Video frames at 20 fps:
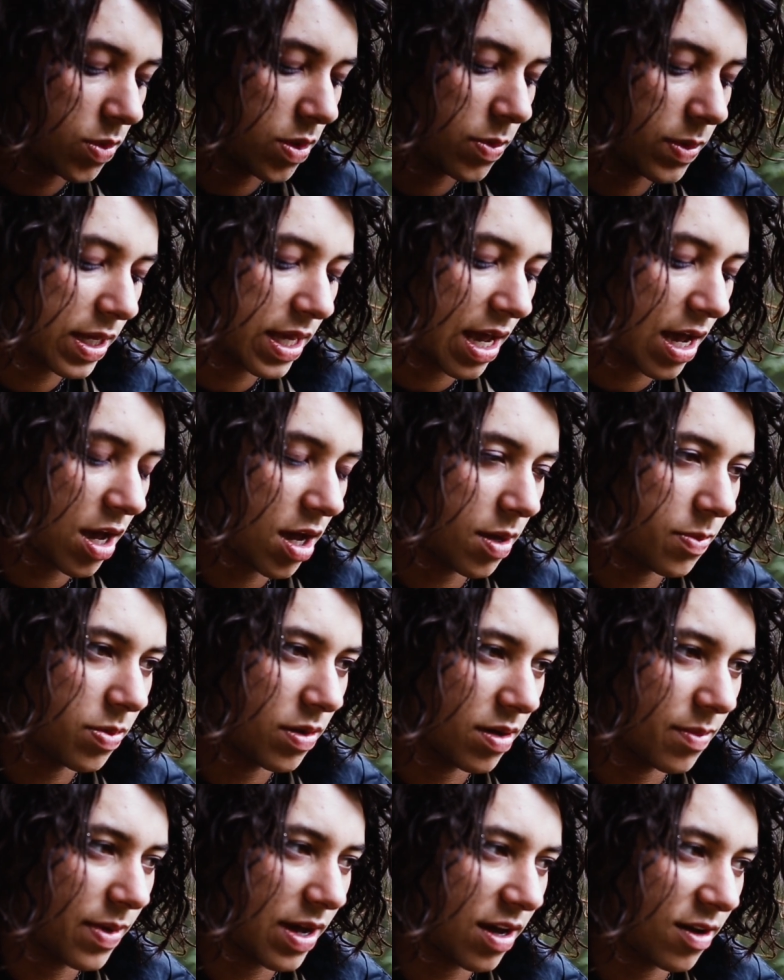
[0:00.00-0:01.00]
We would get up
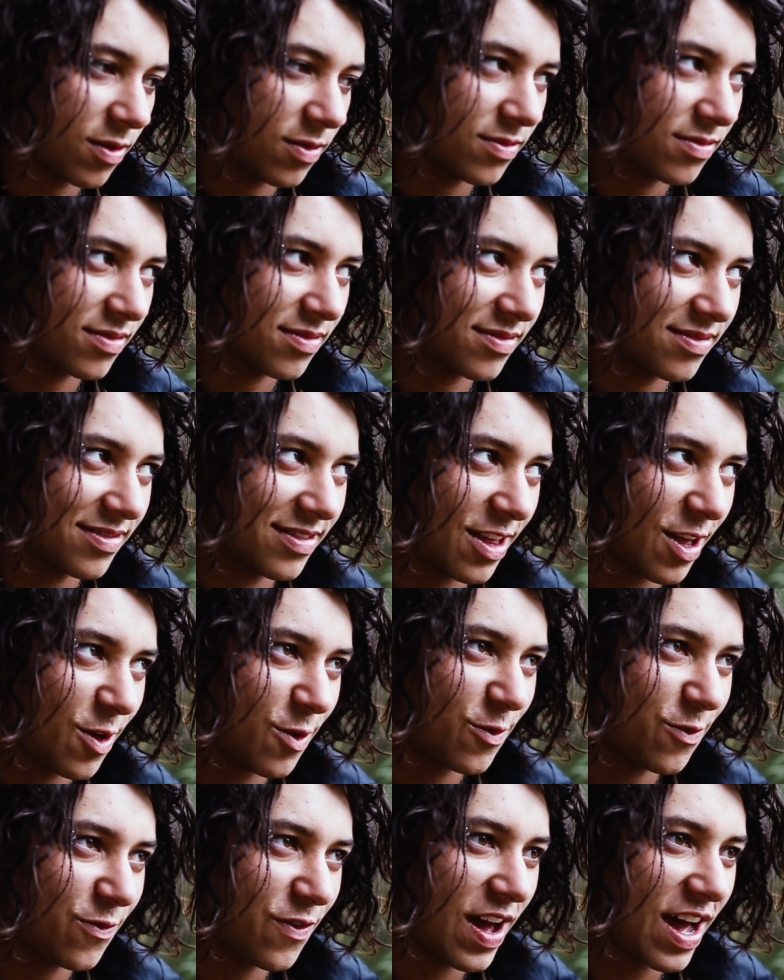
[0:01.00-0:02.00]
at about
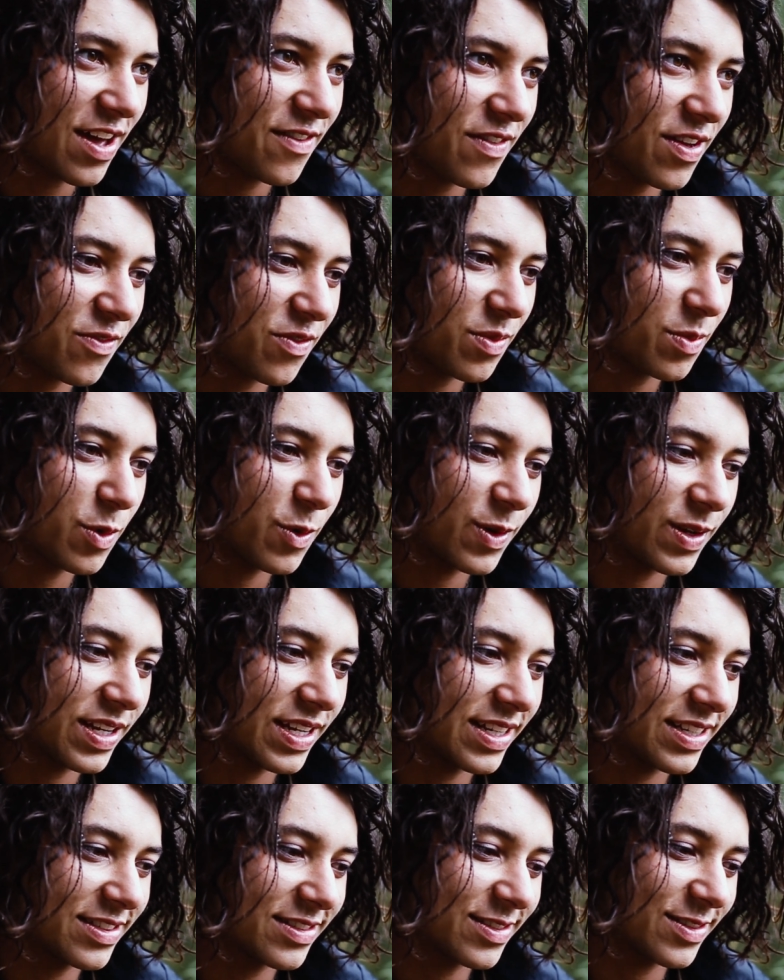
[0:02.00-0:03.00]
5 every
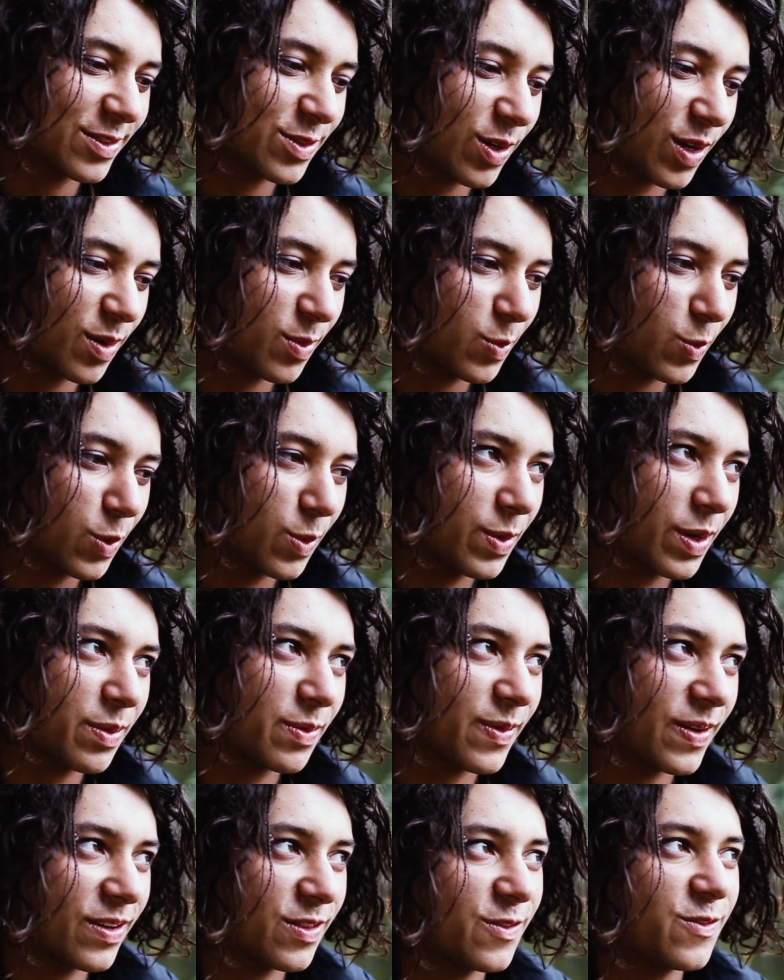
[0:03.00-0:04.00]
morning, try and warm
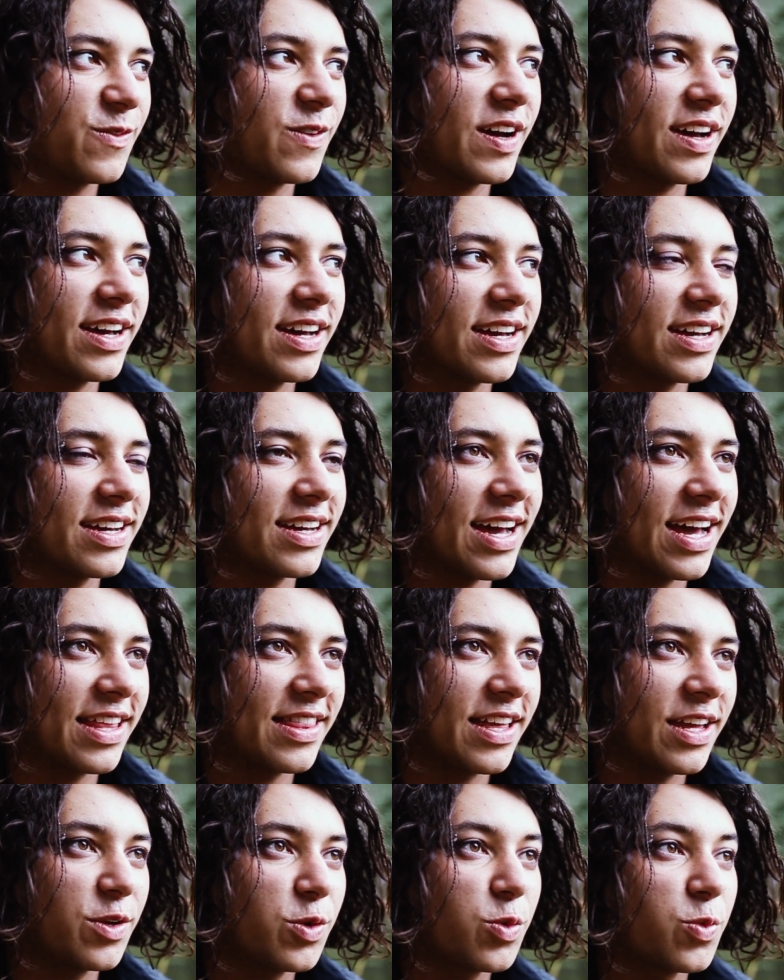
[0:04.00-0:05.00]
up around the fire,
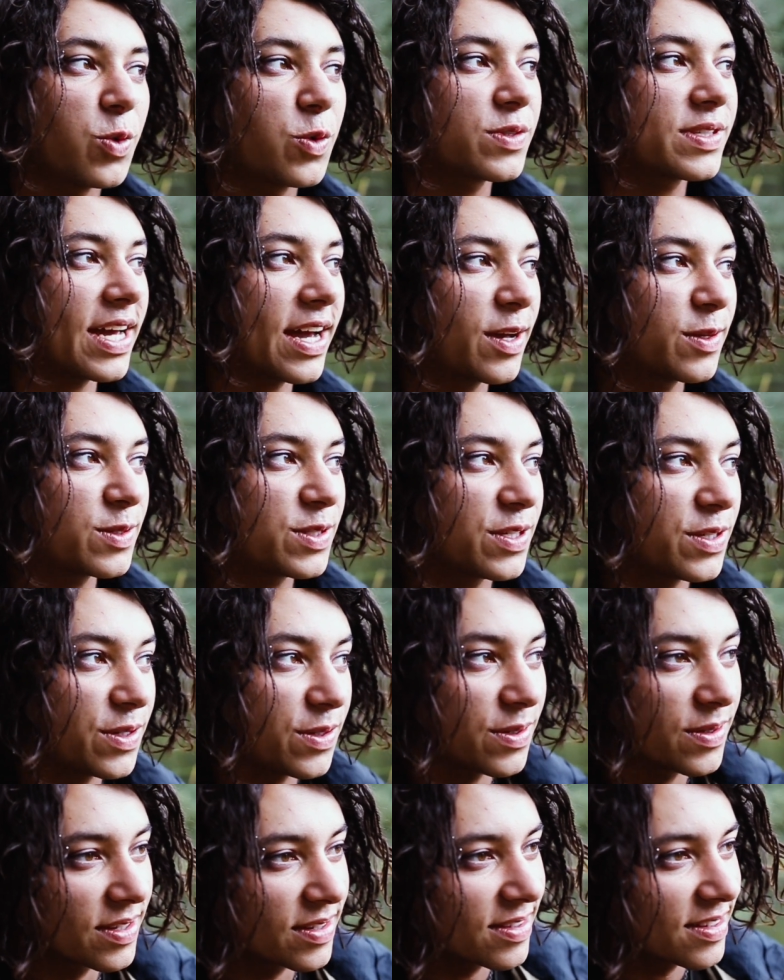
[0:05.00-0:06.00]
and then all walk down
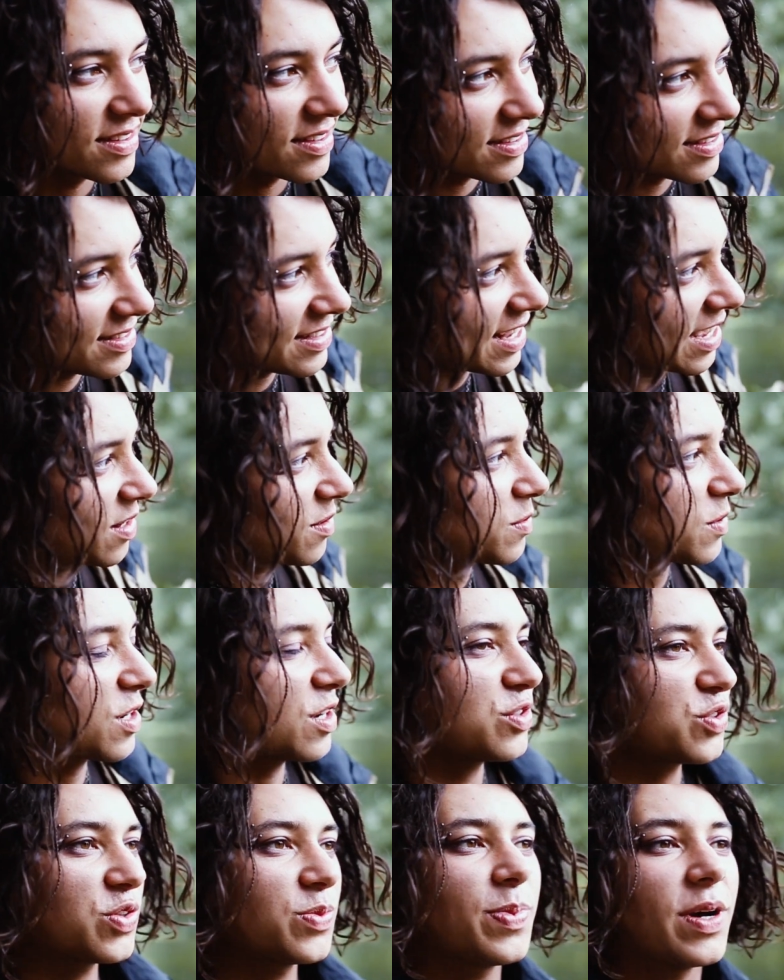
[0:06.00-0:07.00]
to Denham
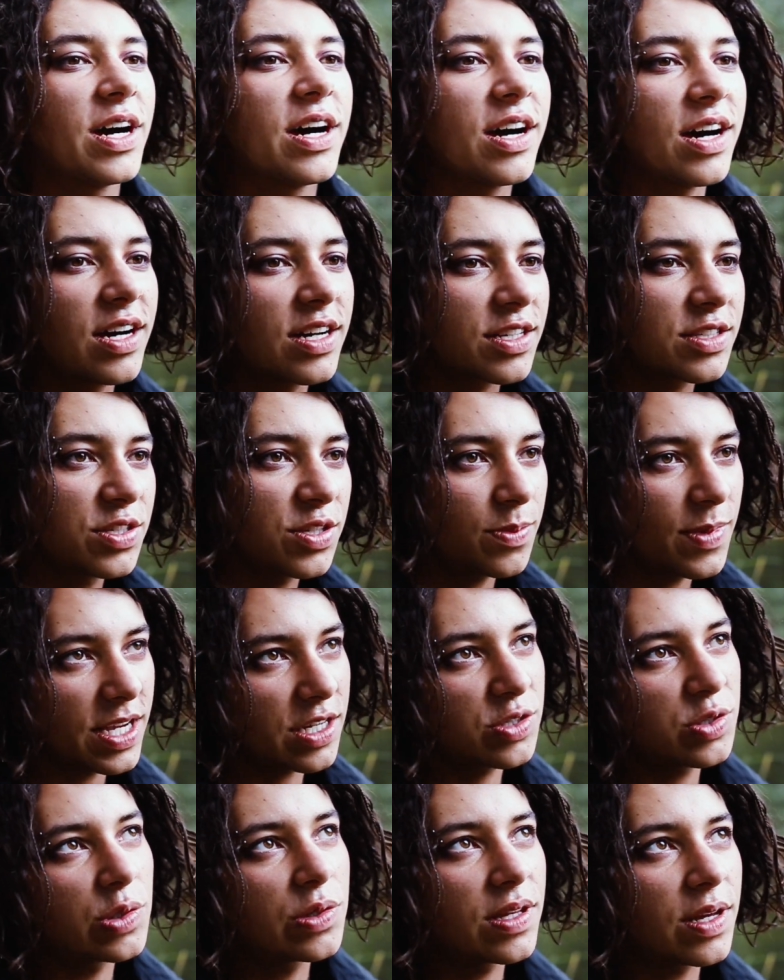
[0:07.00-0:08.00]
Country Park to
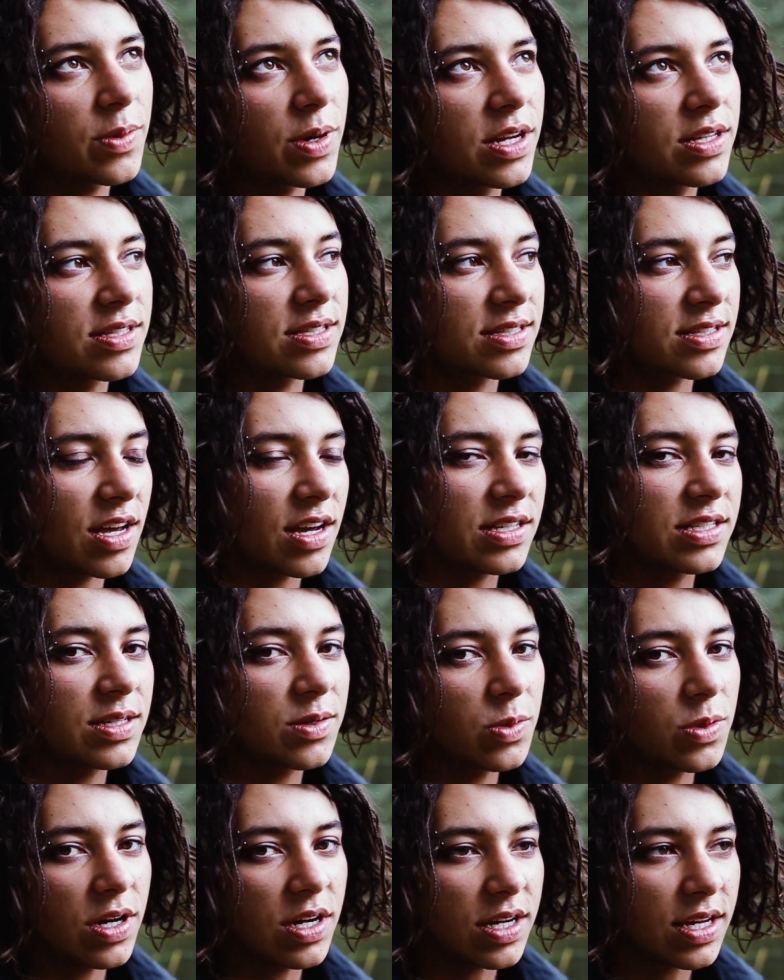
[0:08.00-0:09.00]
make sure they weren't
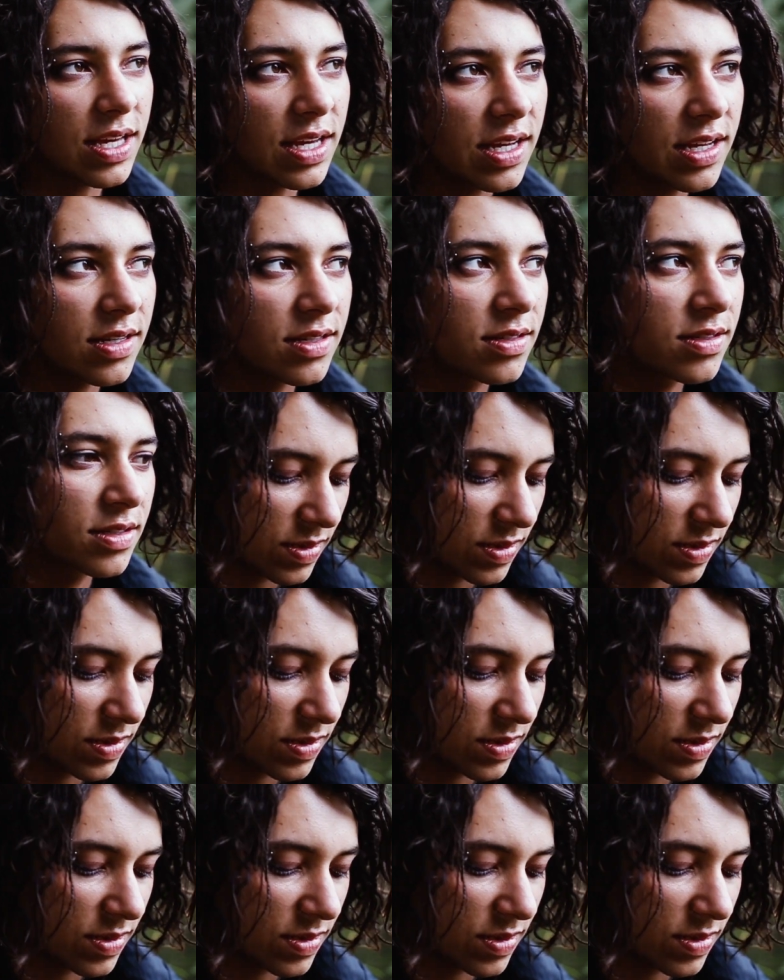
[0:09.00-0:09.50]
starting work here.